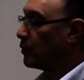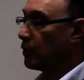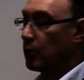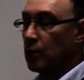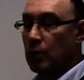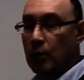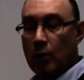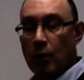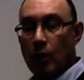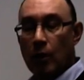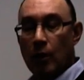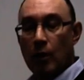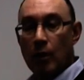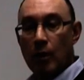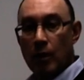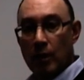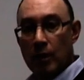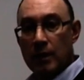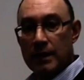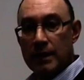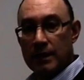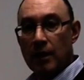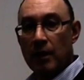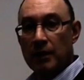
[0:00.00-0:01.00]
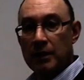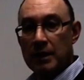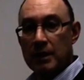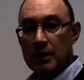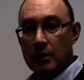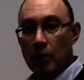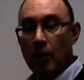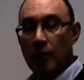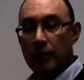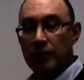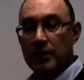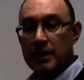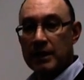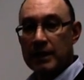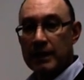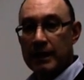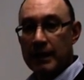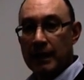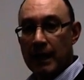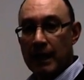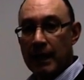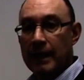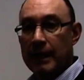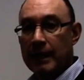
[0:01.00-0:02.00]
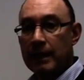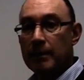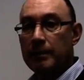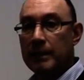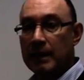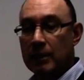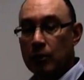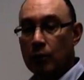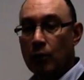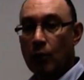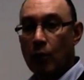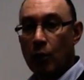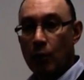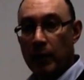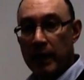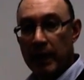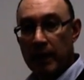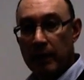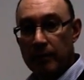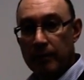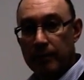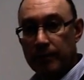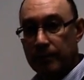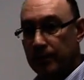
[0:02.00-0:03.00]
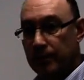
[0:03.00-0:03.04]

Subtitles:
your son is obviously a little bit growing,